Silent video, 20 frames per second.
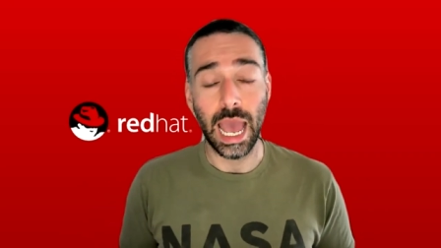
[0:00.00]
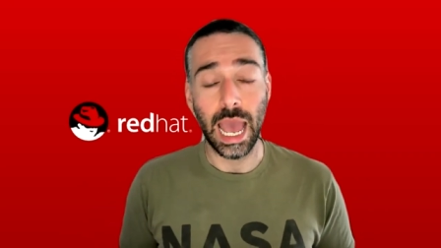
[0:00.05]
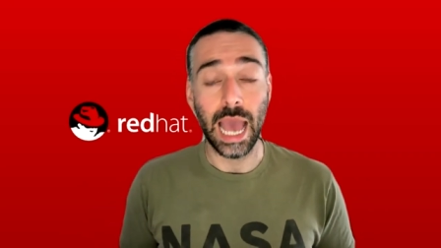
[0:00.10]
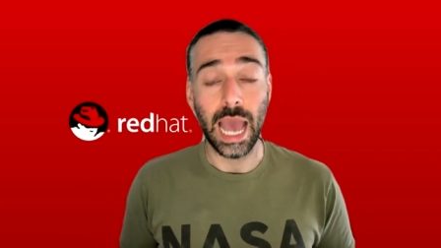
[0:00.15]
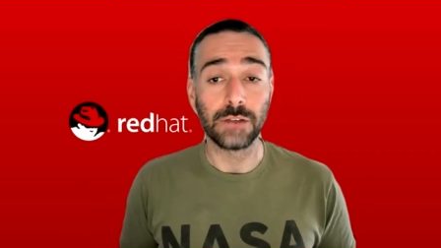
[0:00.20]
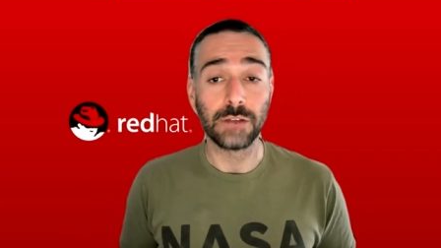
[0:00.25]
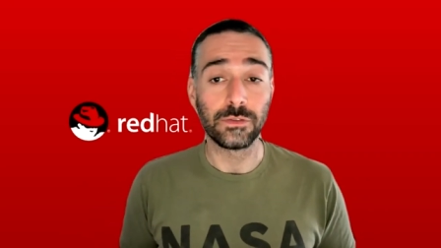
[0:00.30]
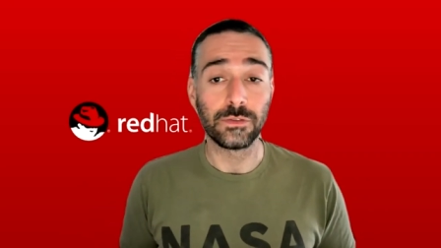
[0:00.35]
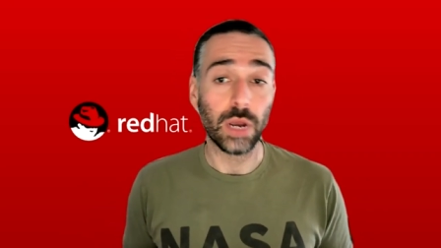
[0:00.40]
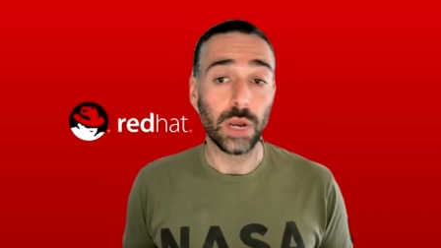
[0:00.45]

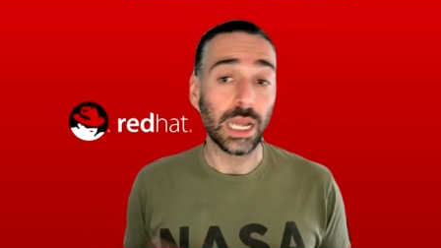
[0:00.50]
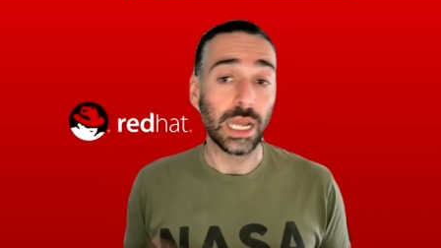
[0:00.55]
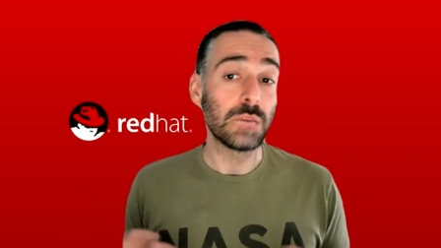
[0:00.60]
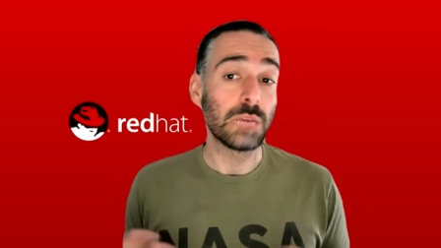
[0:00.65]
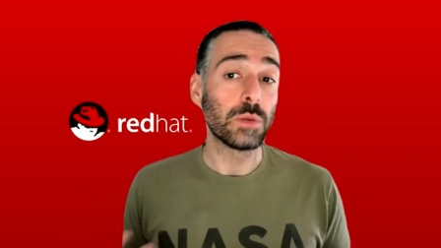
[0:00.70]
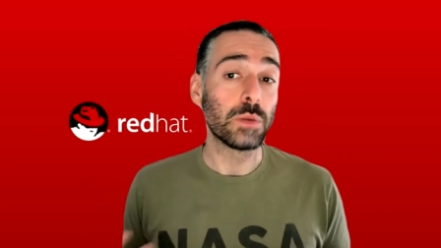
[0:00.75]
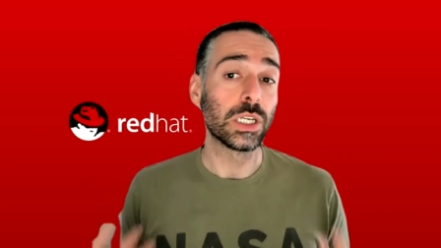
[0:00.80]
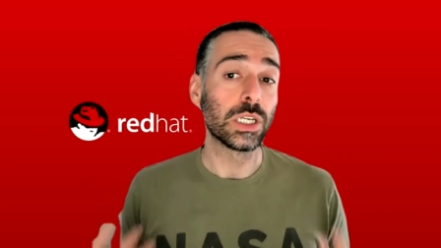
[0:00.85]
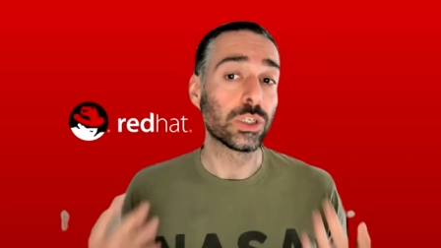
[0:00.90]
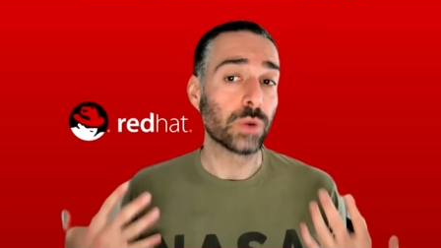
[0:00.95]
and for
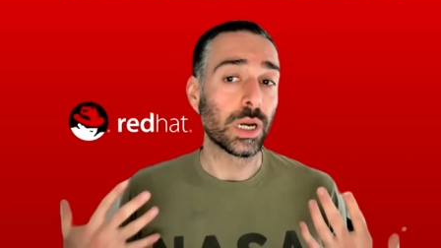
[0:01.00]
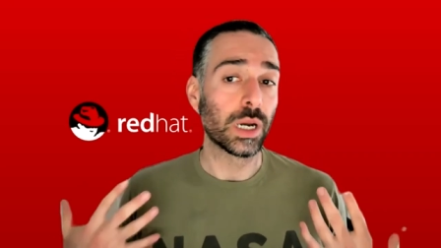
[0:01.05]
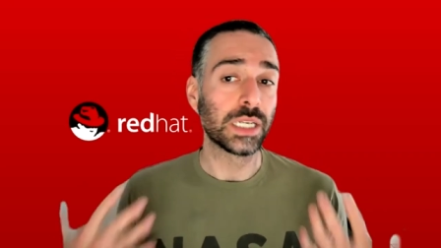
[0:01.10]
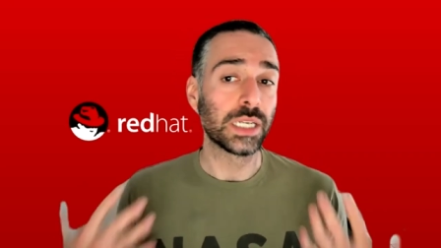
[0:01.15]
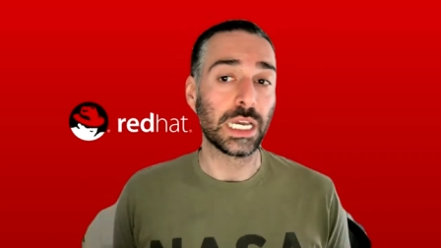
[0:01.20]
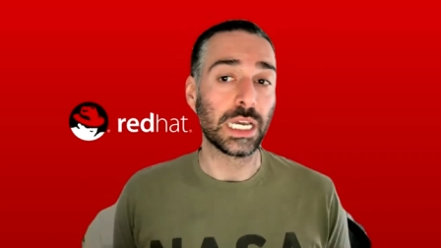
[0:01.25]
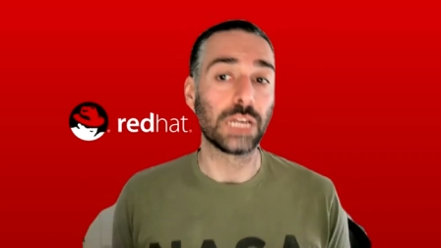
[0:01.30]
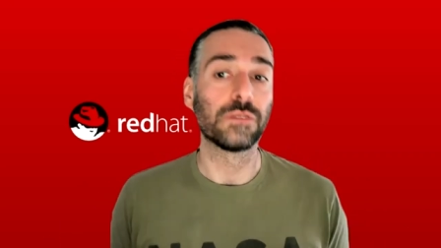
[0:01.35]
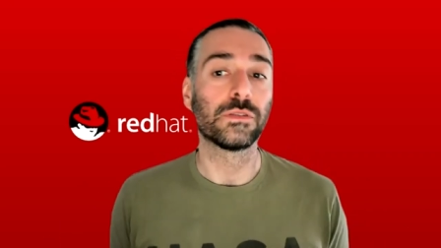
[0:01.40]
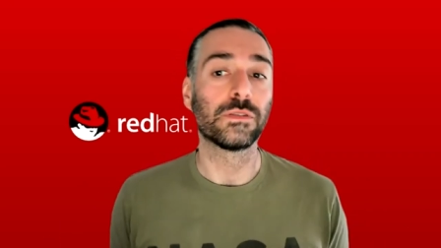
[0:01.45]
anybody trying
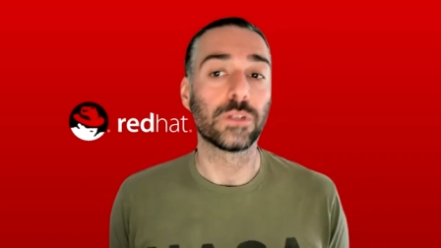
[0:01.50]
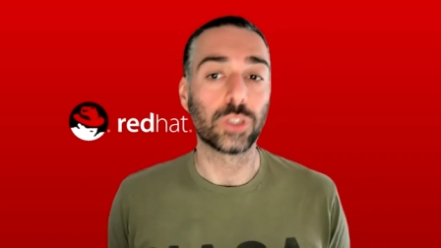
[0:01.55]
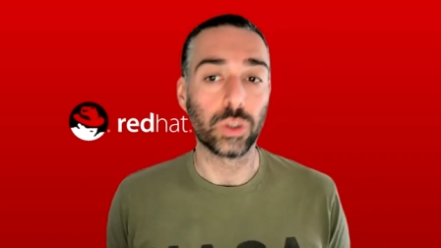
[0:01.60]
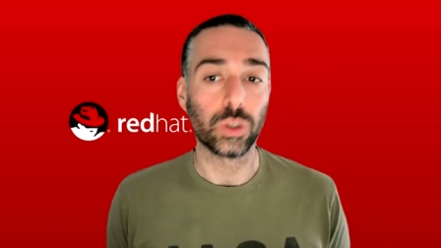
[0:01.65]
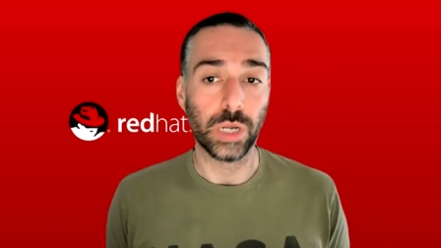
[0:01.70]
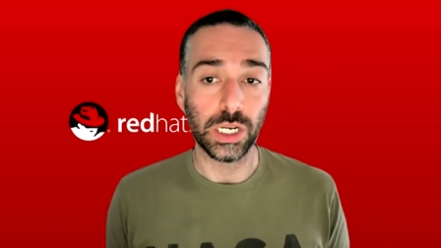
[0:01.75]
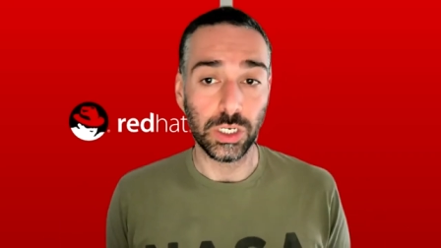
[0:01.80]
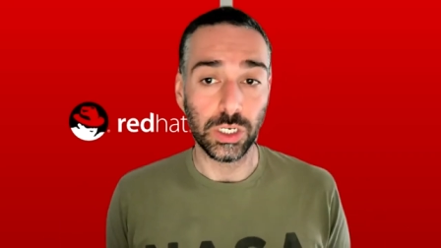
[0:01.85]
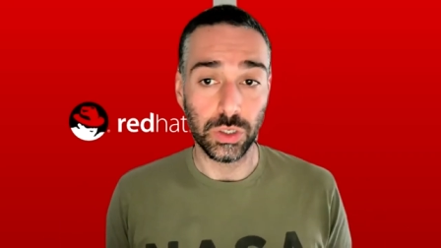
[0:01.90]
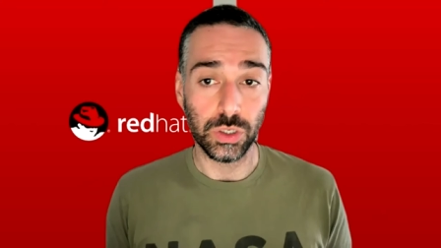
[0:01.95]
to infiltrate
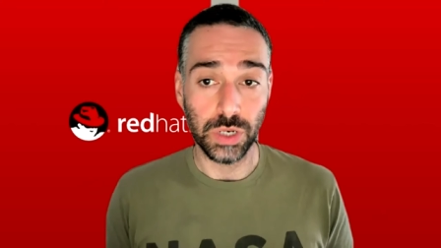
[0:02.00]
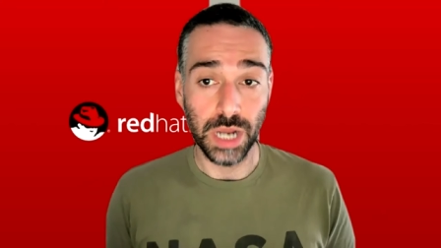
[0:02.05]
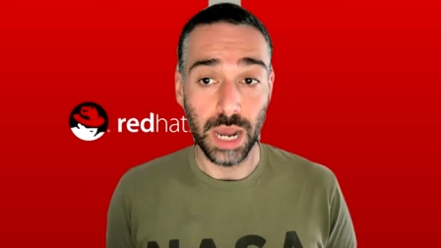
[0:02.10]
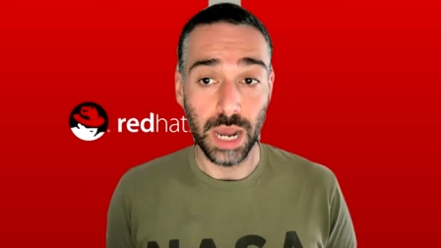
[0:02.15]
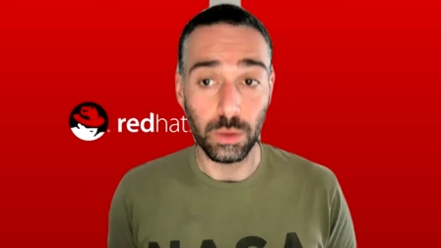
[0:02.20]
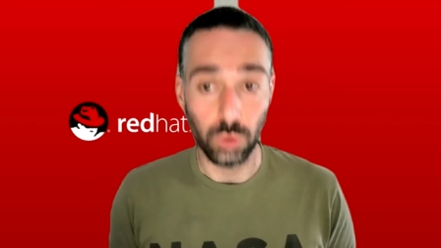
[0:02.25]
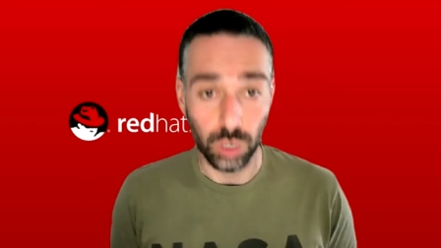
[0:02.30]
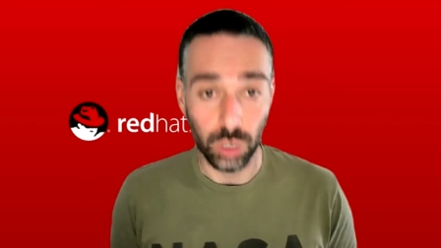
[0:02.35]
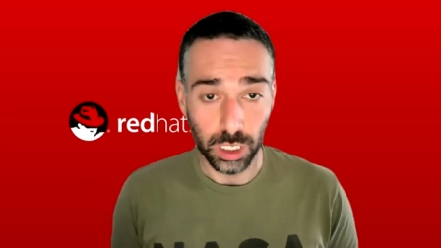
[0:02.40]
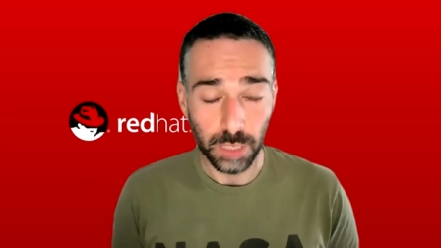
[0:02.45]
infiltrate your
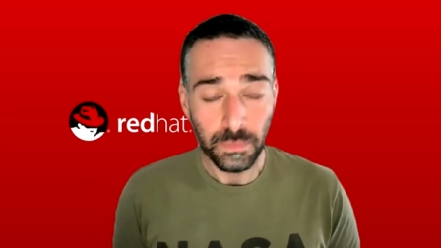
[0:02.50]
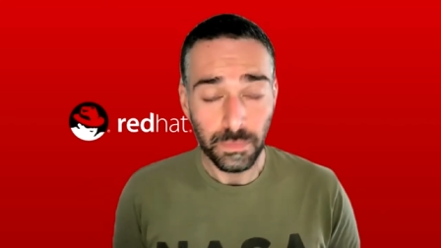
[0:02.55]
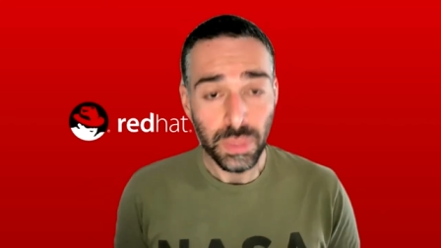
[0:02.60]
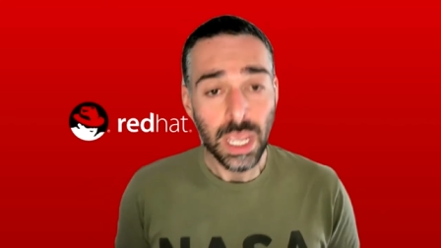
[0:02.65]
network.